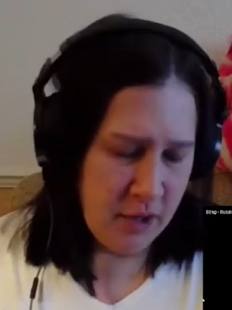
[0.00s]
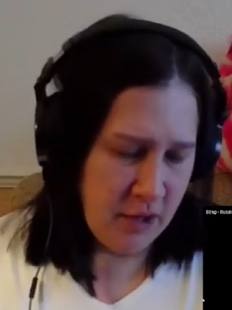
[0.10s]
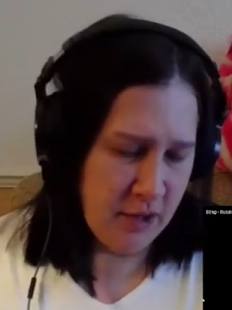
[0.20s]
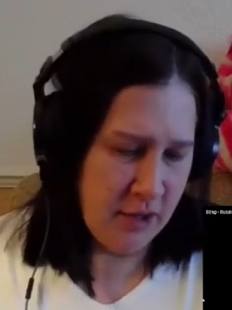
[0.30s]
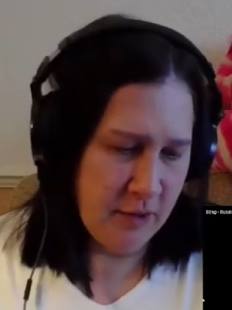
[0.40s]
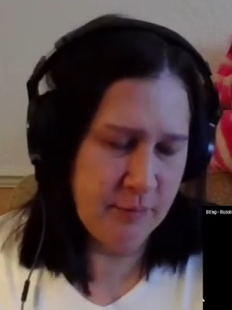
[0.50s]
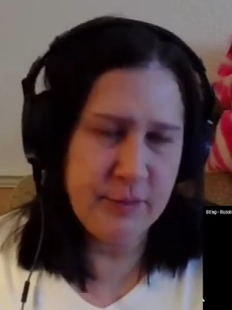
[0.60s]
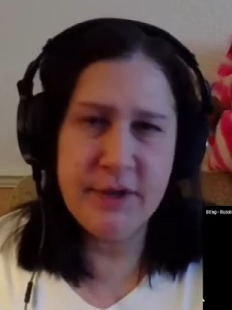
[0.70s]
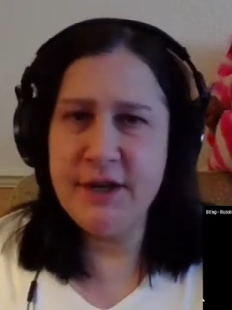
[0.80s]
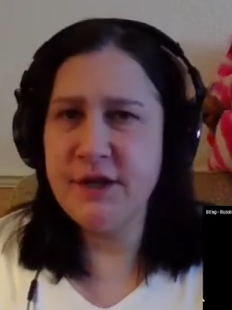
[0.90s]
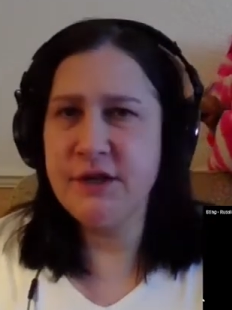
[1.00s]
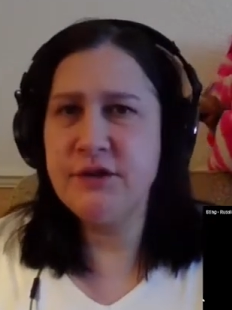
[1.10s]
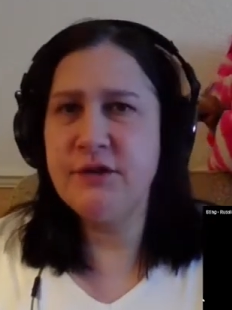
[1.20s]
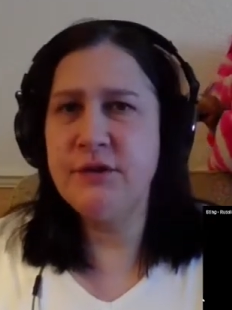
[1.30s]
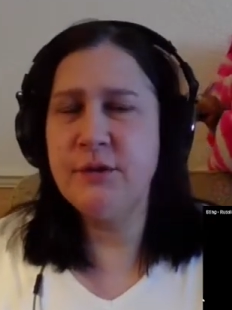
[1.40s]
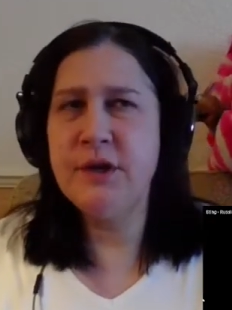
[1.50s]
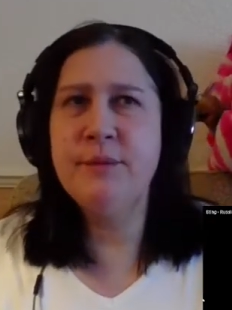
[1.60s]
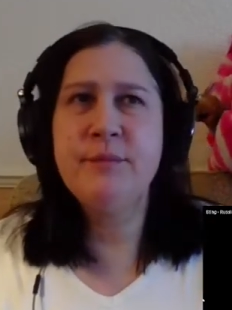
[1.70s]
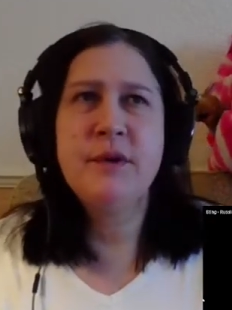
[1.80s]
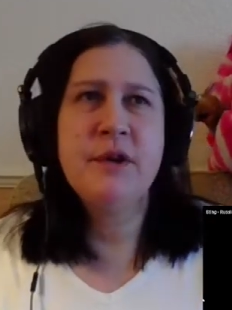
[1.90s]
um, and leading to um,
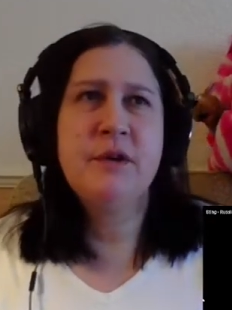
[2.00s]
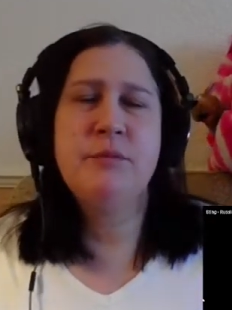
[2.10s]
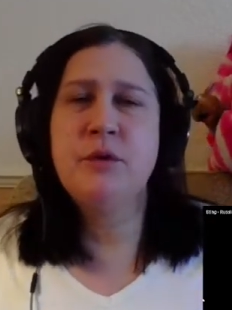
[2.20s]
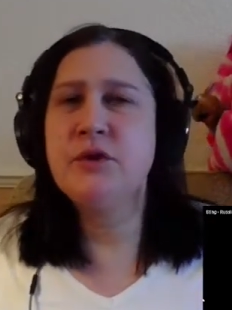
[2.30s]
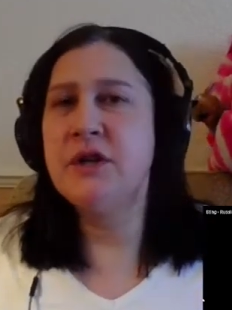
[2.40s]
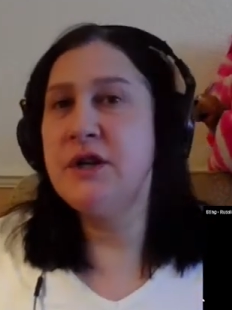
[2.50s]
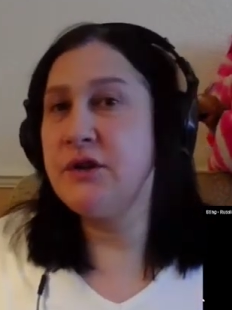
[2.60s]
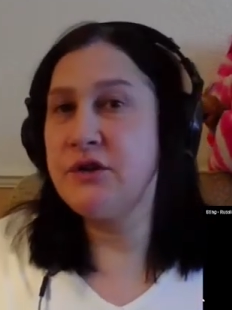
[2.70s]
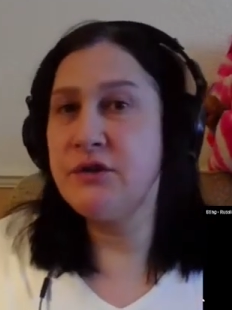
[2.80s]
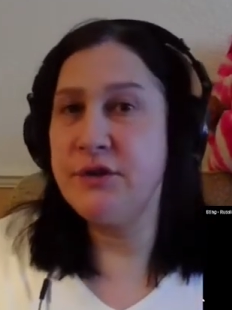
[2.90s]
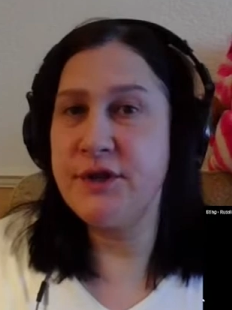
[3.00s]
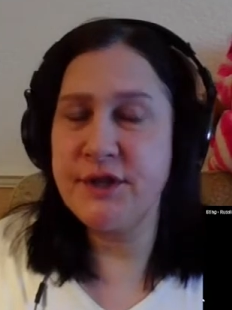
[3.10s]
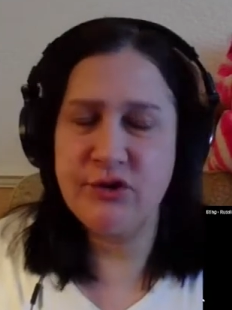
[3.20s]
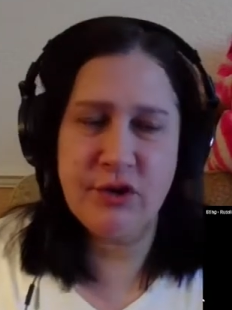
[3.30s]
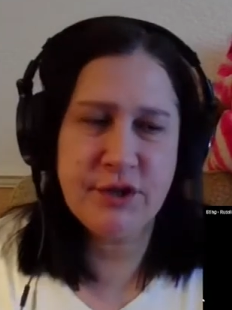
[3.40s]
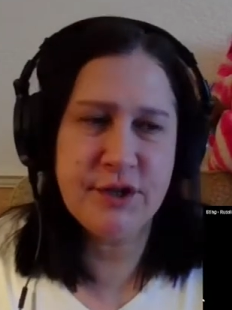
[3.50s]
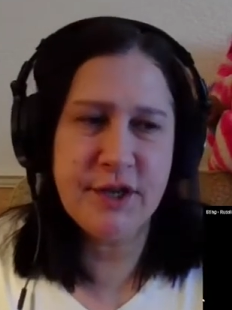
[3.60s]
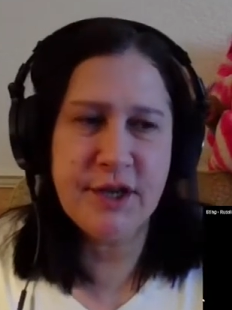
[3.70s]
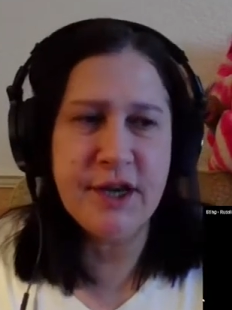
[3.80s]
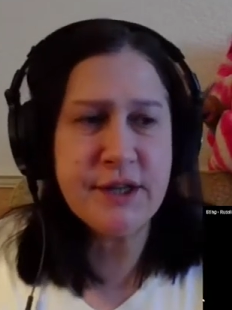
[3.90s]
mutually assured destruction, I
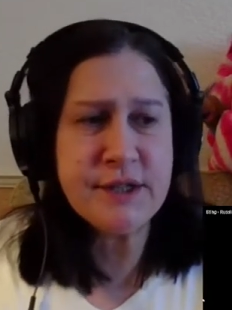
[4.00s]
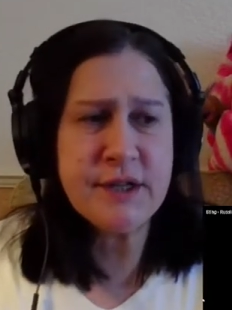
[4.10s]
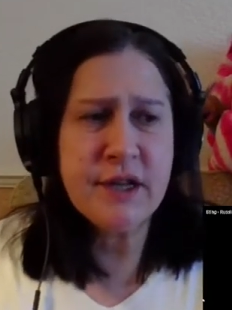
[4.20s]
guess.